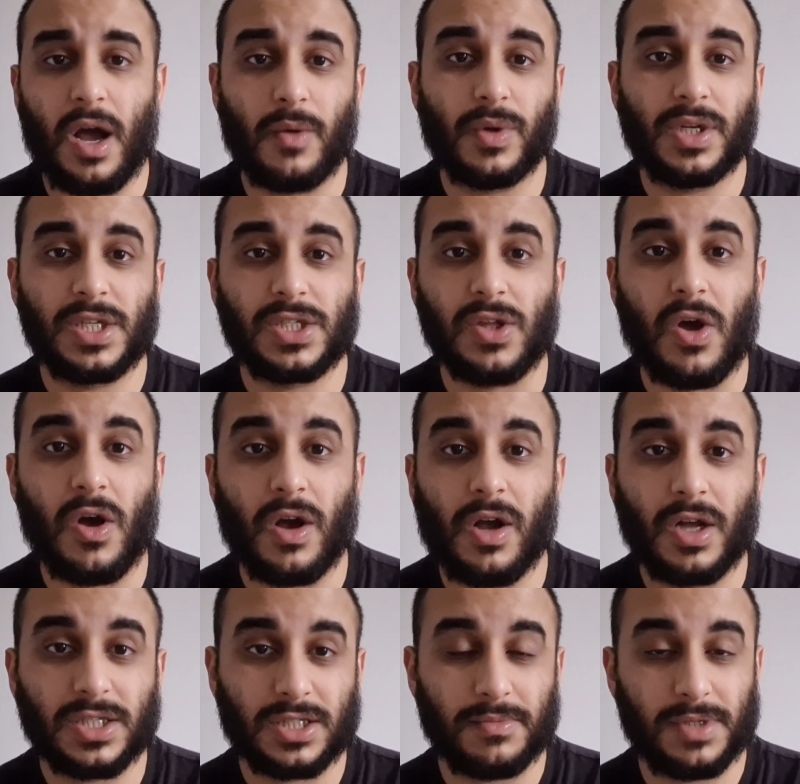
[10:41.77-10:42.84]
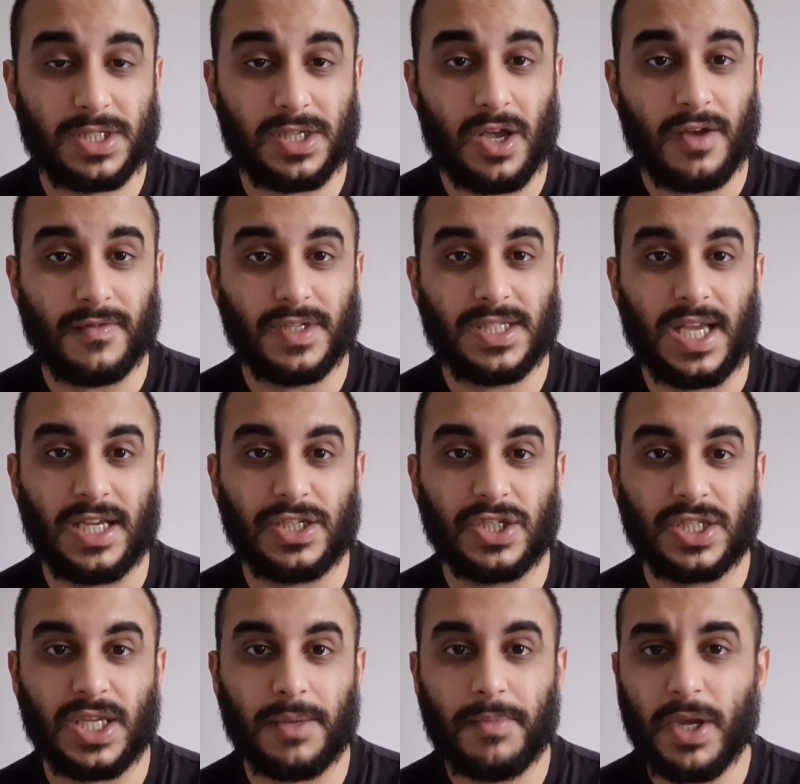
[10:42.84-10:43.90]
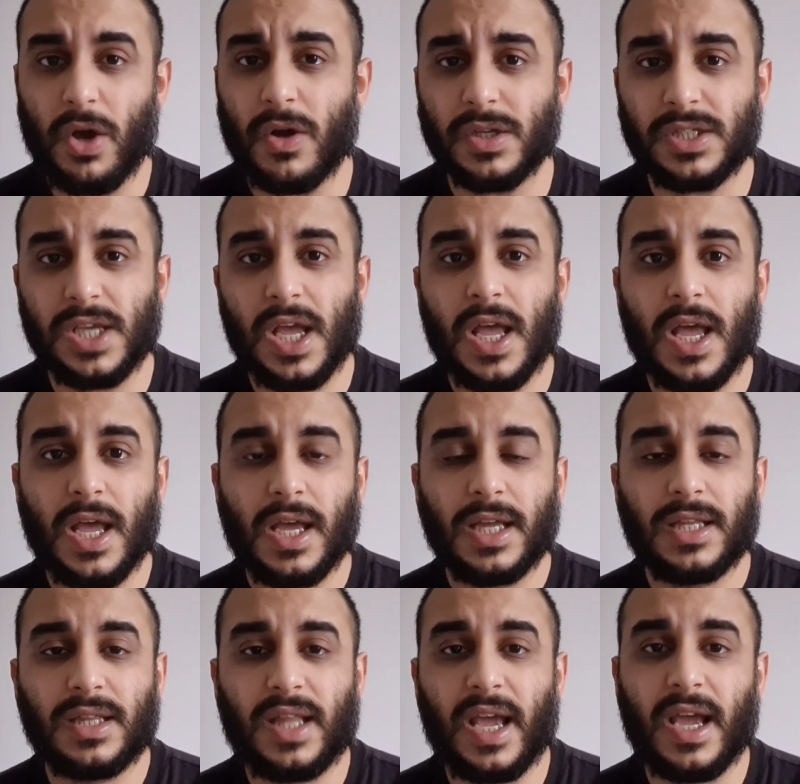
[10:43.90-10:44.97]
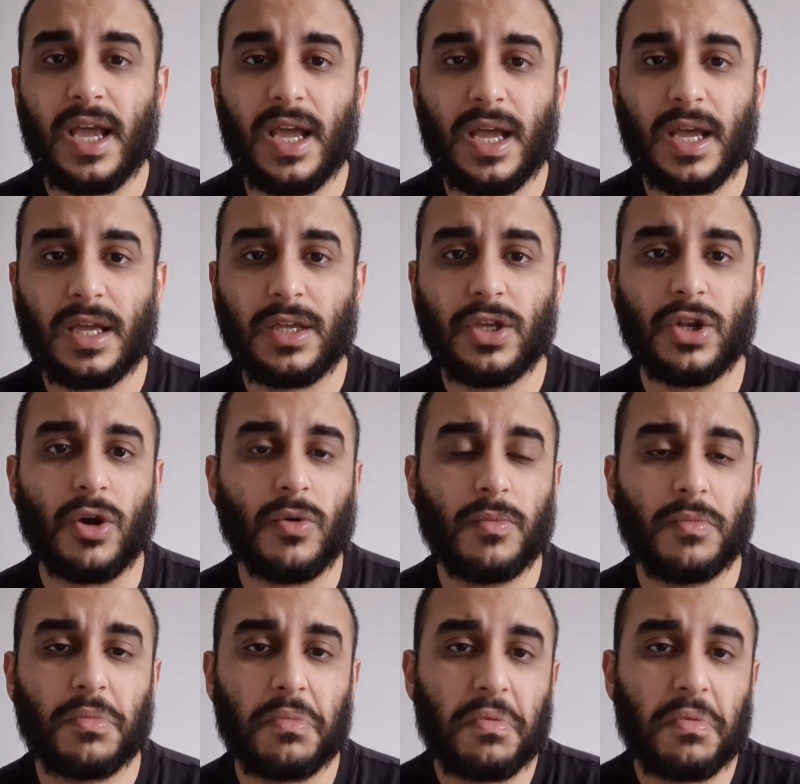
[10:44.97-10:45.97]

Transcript: I want to start a customer service agency because they're, you know,